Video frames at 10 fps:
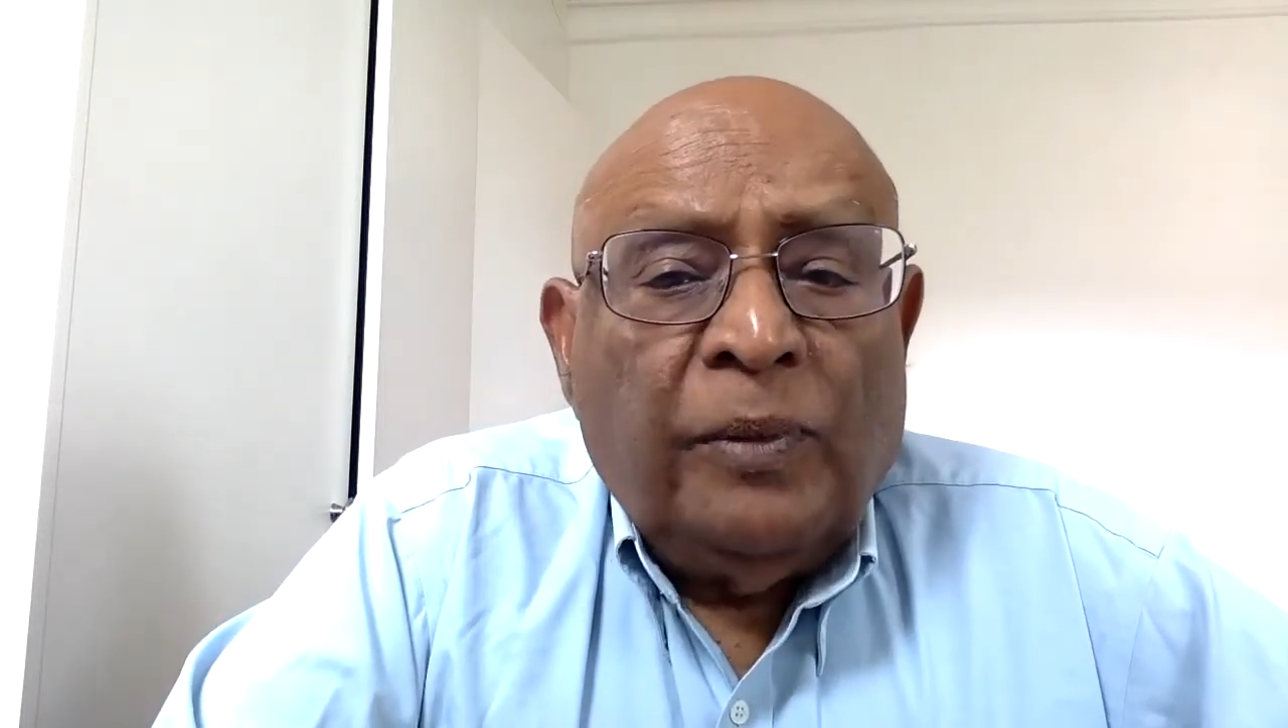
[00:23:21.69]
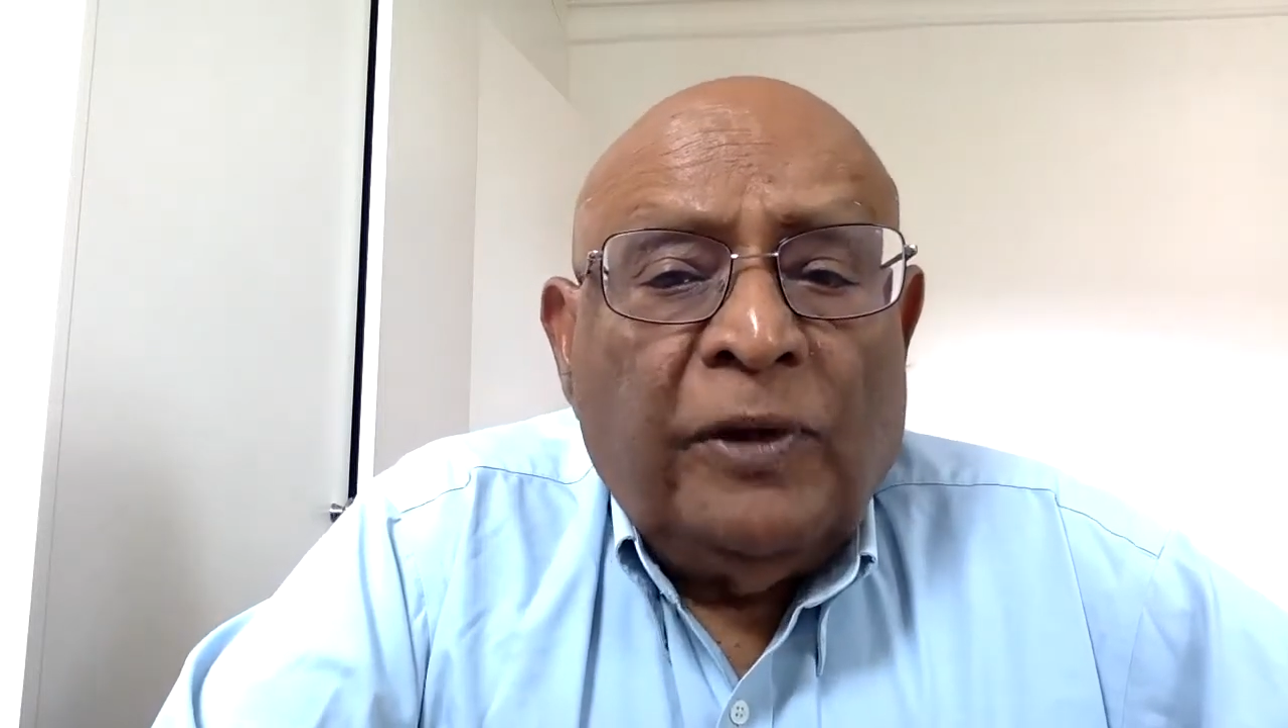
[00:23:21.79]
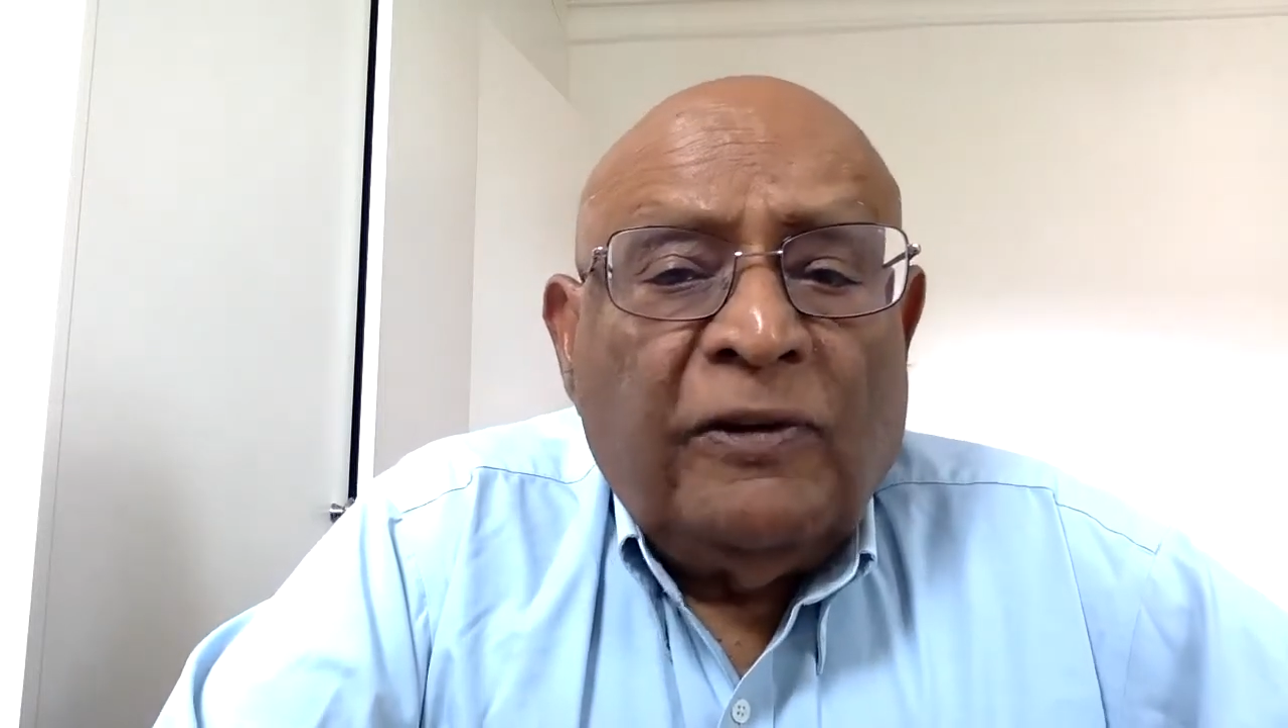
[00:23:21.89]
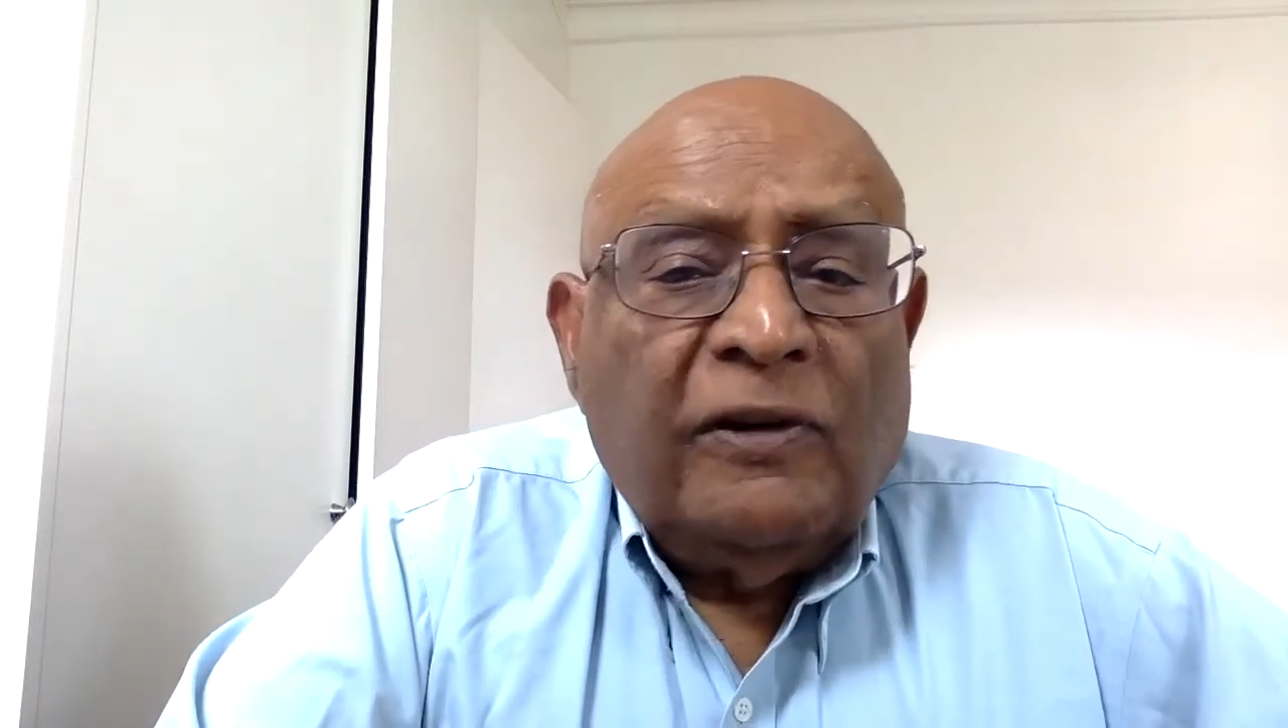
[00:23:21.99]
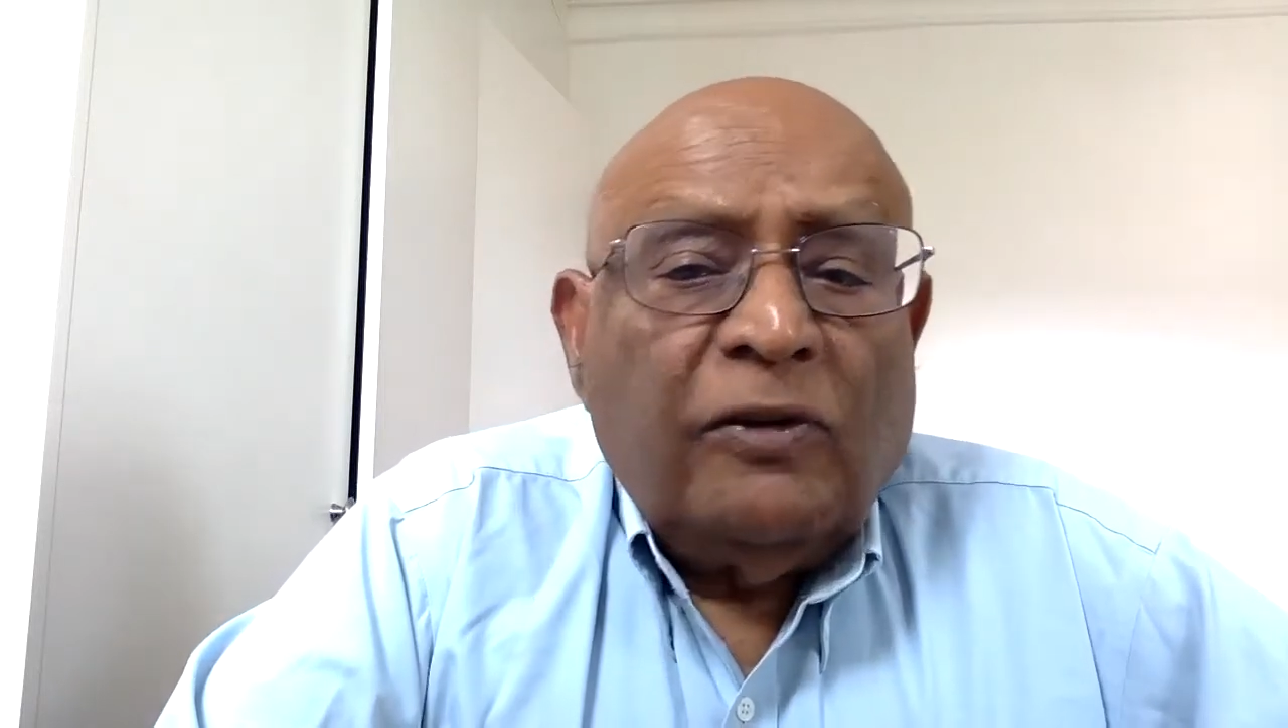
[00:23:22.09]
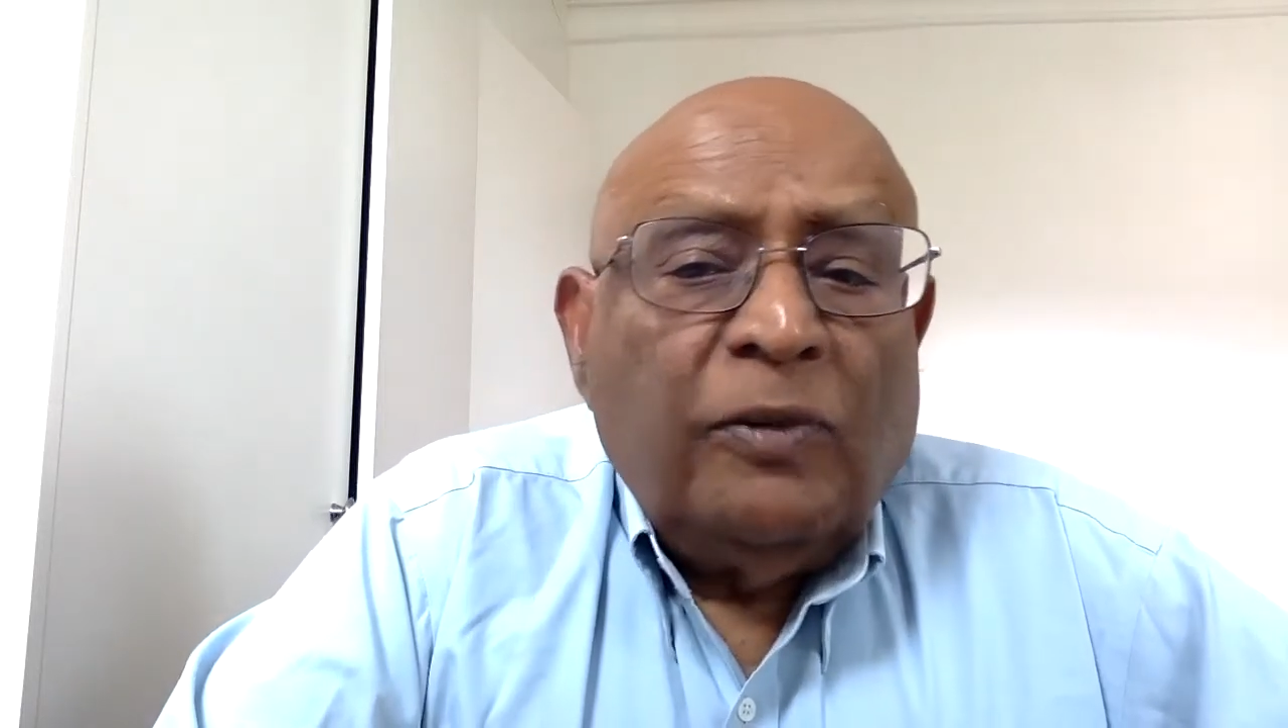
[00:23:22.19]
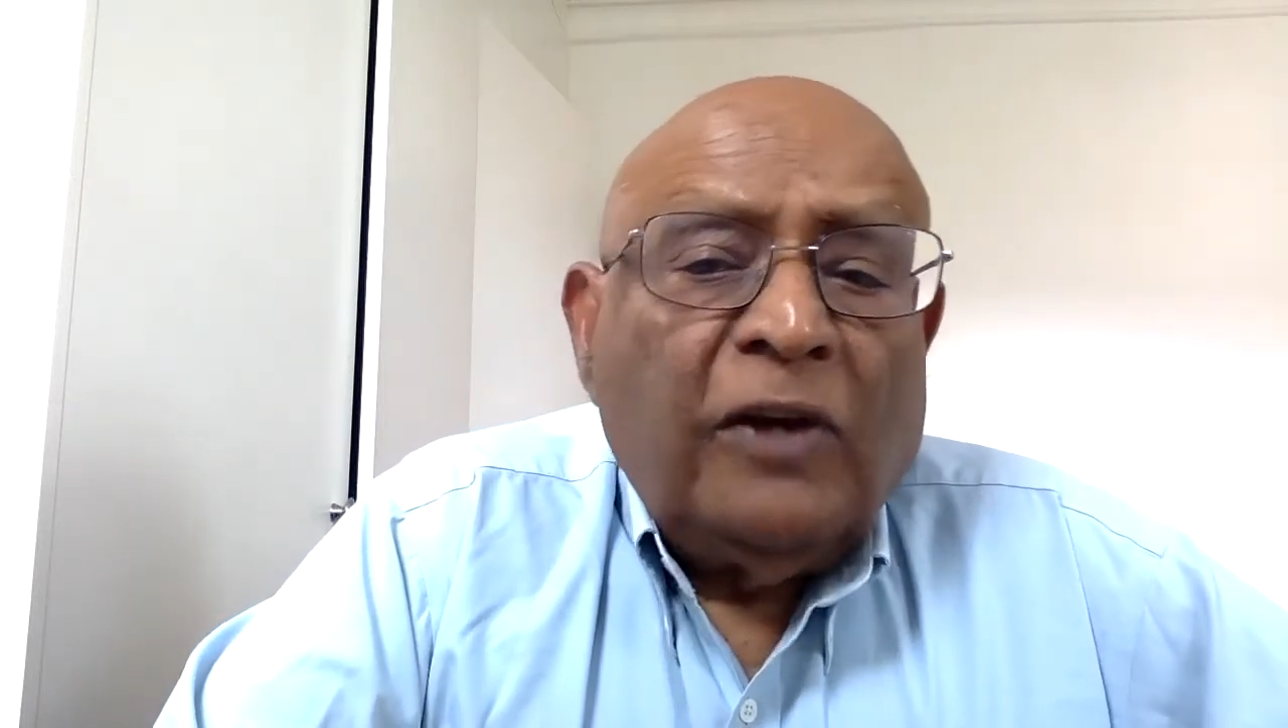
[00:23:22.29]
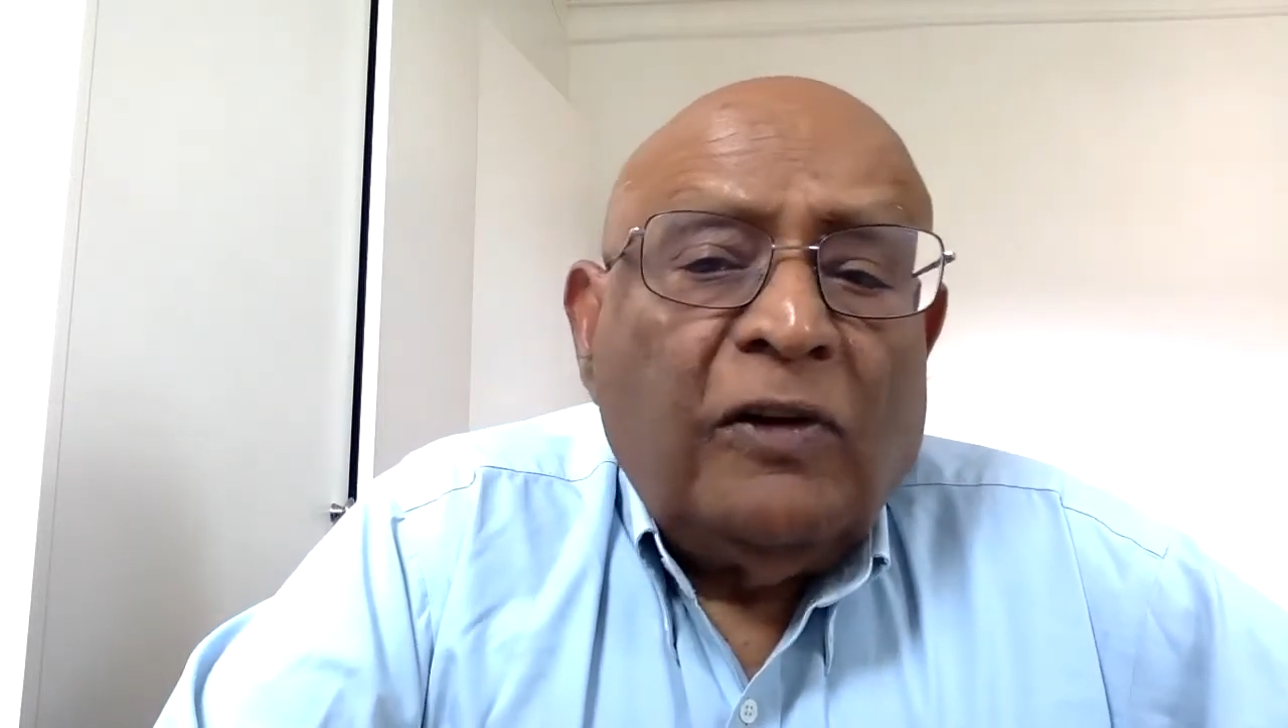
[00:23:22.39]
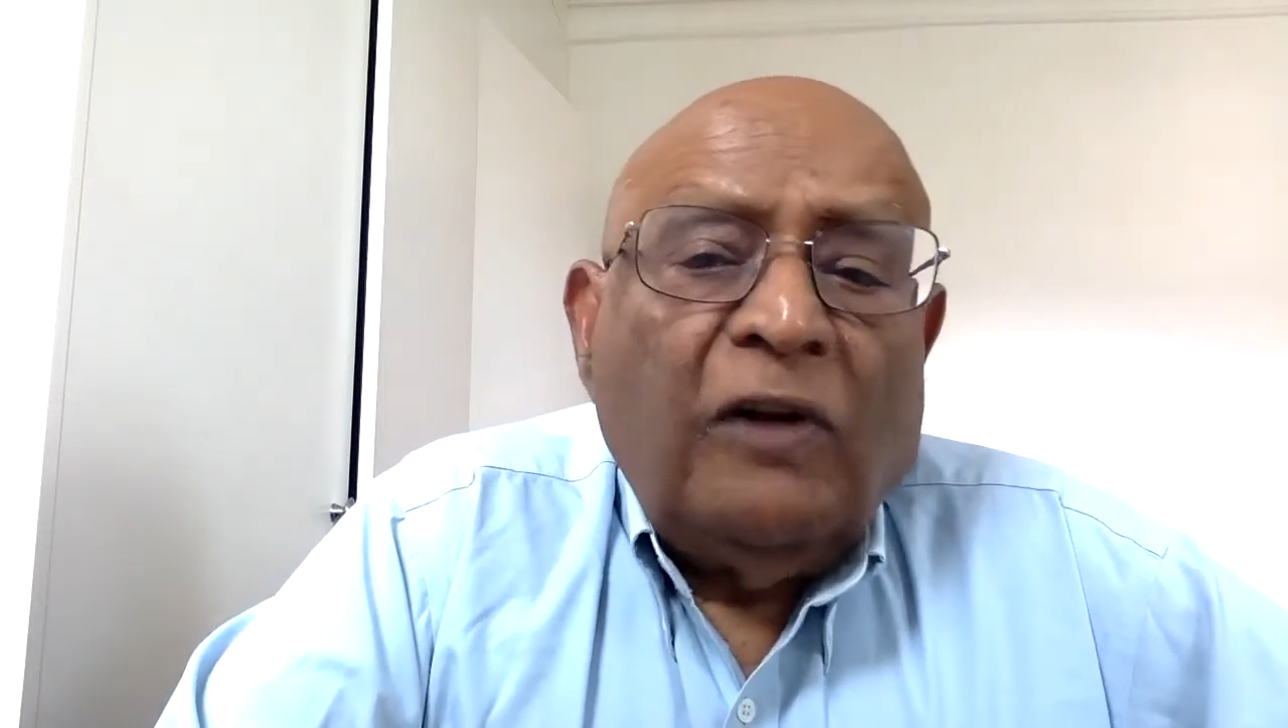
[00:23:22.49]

business because